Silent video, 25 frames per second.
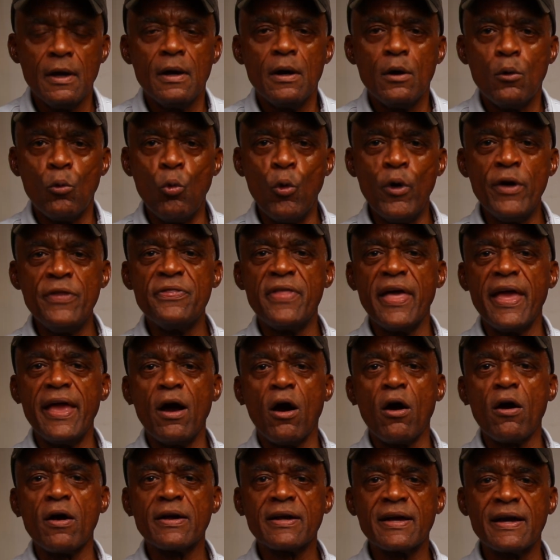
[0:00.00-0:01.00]
when they
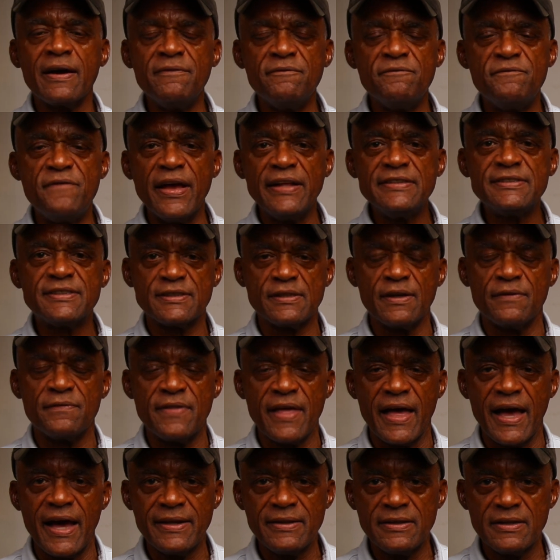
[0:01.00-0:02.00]
are convinced of
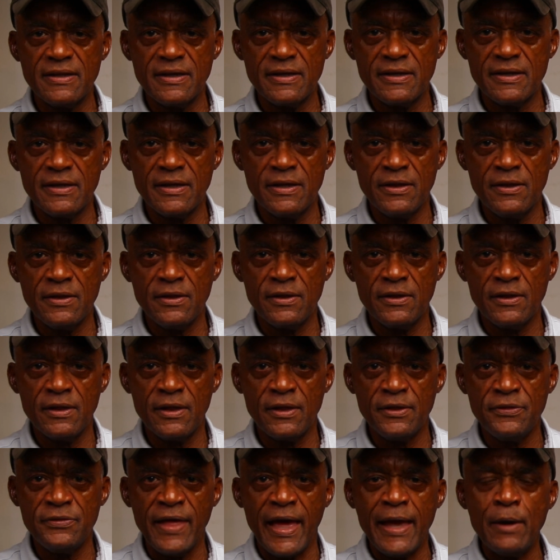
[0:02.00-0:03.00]
that,
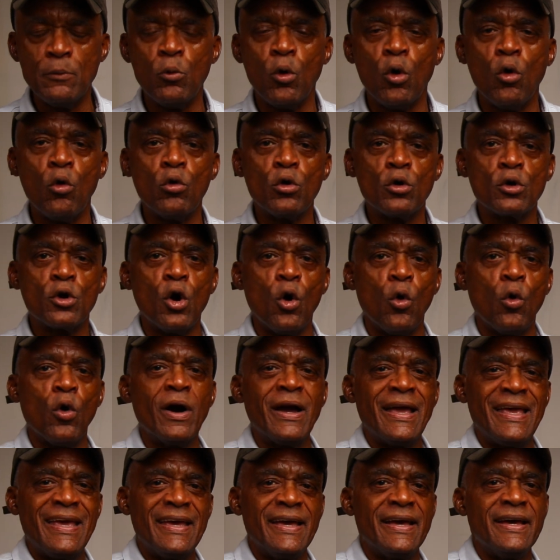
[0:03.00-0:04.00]
they will go
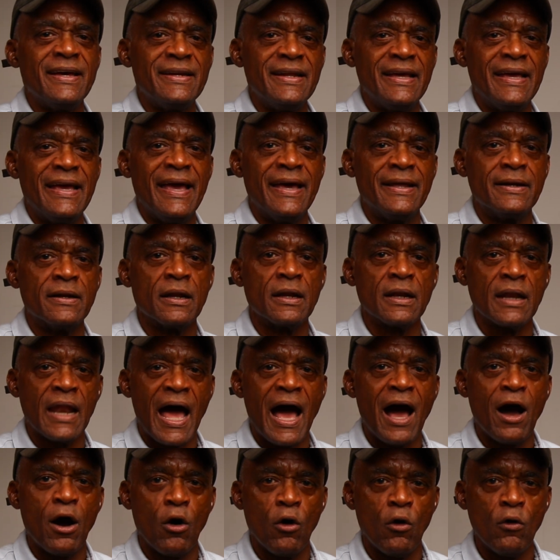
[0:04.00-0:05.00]
ahead and
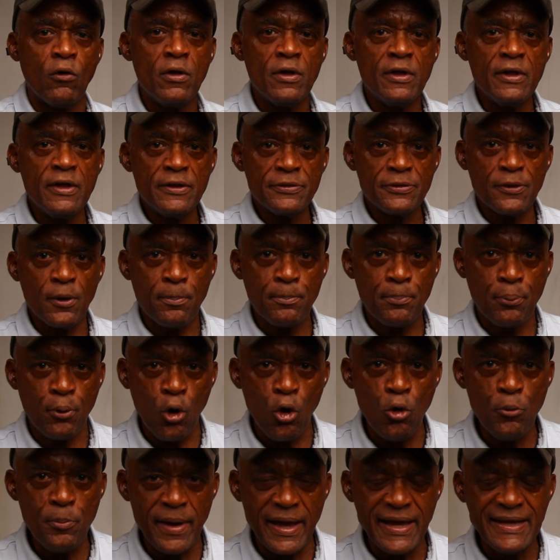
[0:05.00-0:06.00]
allow the
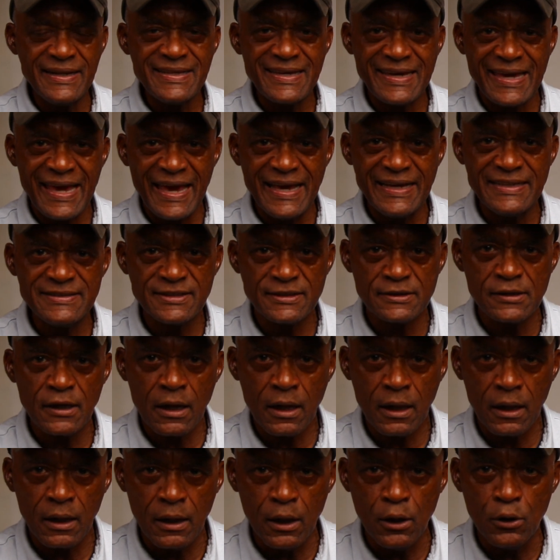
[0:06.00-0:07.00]
probate case to
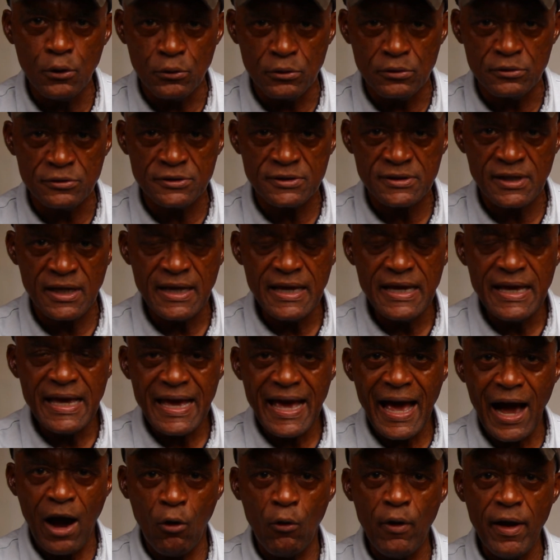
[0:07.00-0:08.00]
close.
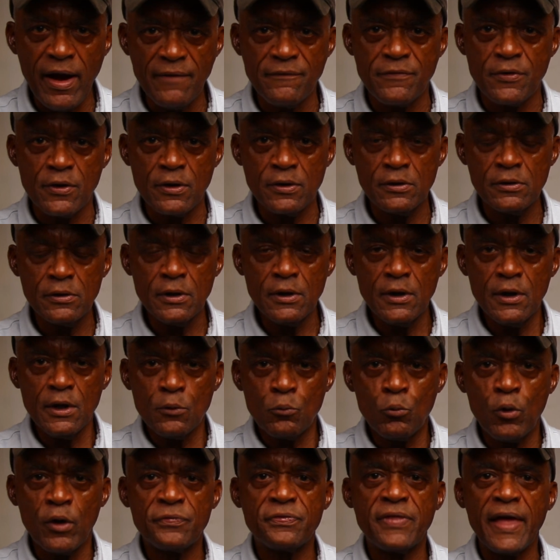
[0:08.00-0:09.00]
However,
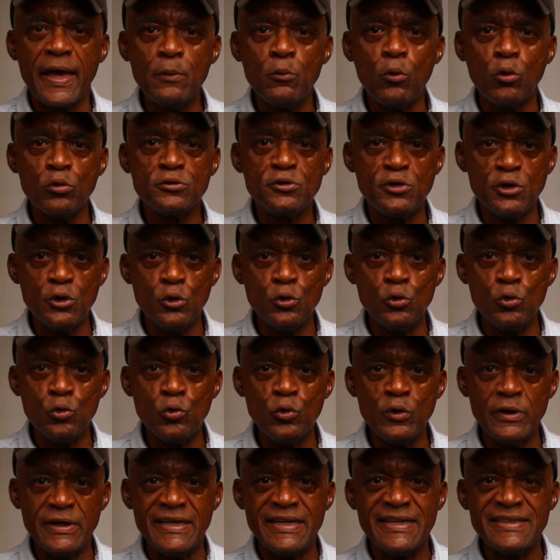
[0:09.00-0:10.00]
what they will
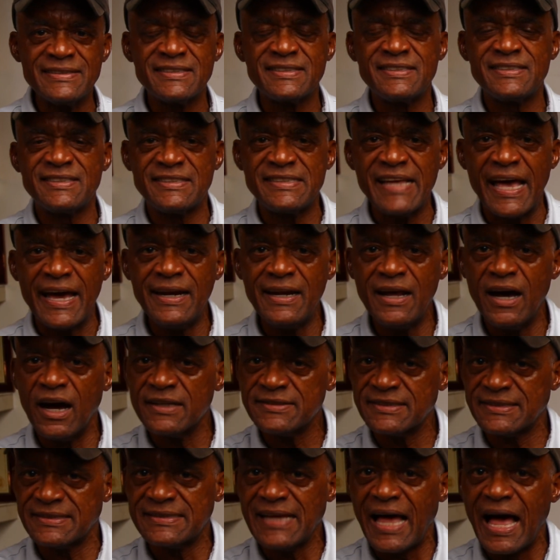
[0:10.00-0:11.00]
do is set
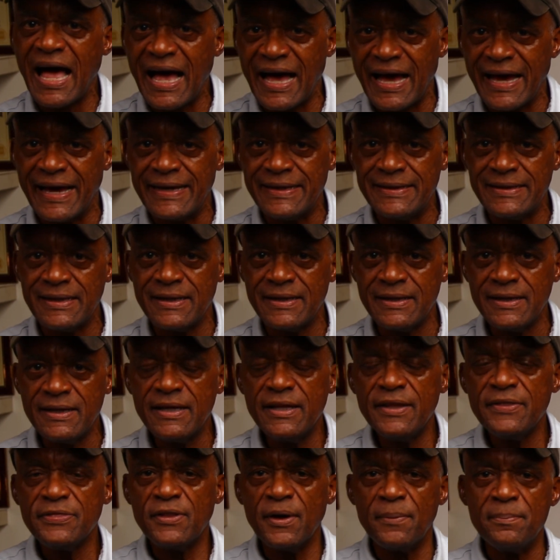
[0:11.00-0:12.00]
aside
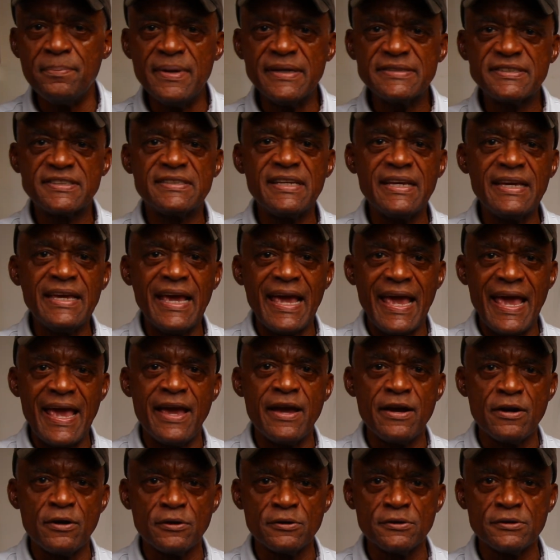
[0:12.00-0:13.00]
the missing
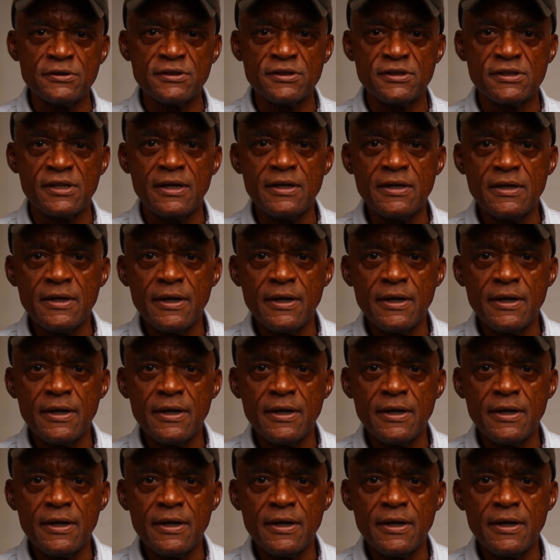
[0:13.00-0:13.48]
heir's